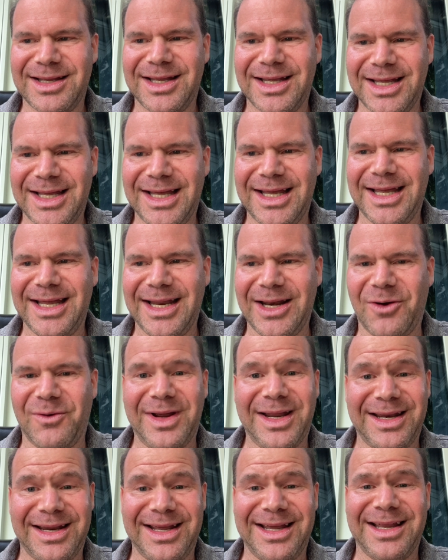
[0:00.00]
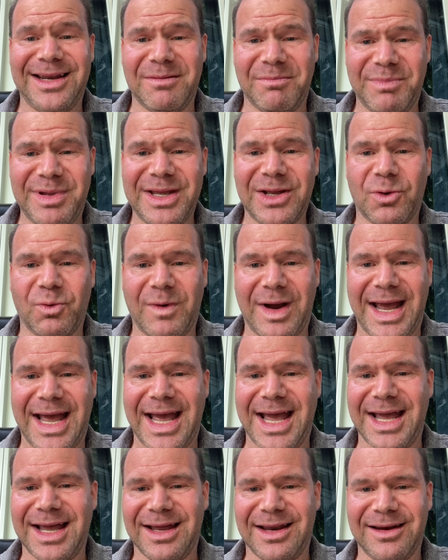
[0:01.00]
you know, in in a big
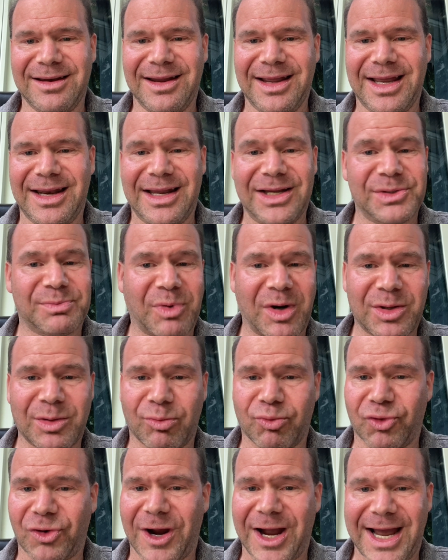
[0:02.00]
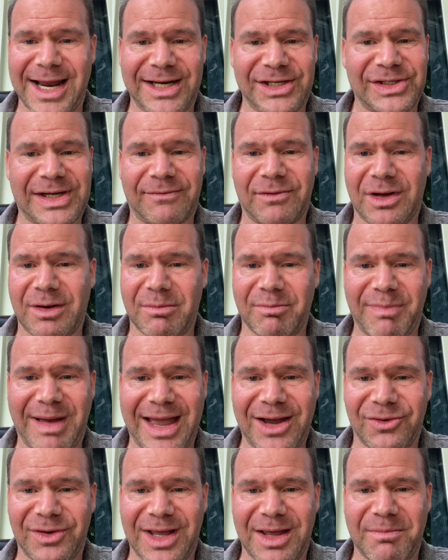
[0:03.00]
way. And, and his brother Brian, he's having to
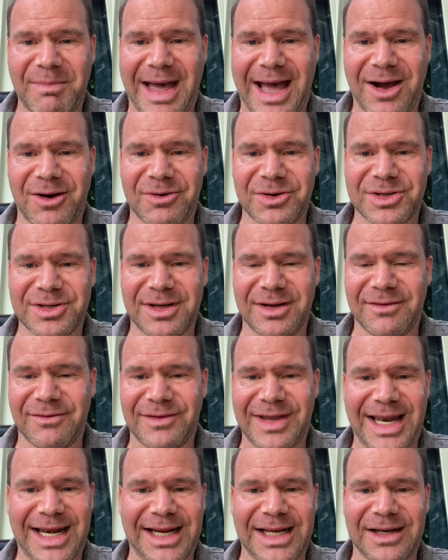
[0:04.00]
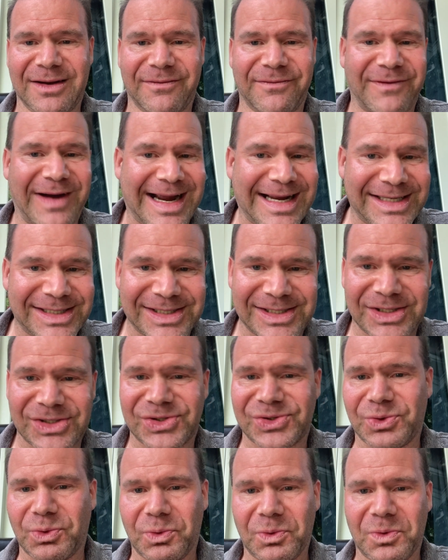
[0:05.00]
bail him out of getting into fights at
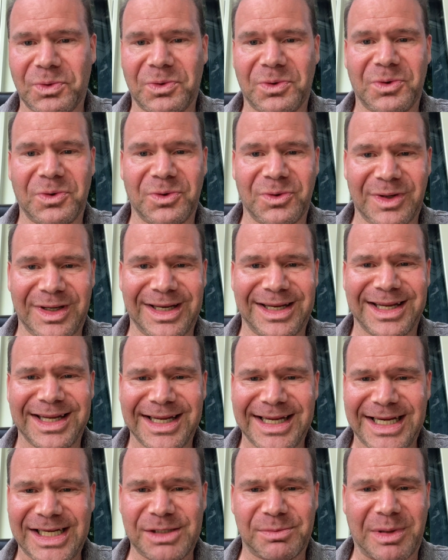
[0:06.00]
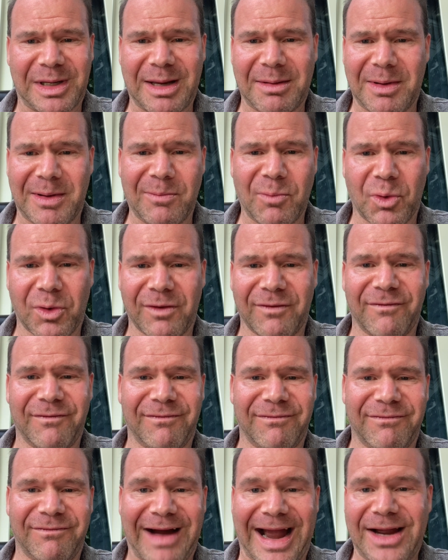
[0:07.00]
school, and he's becoming more
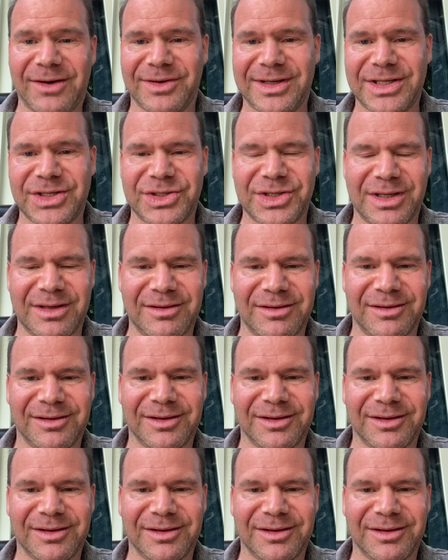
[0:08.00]
violent and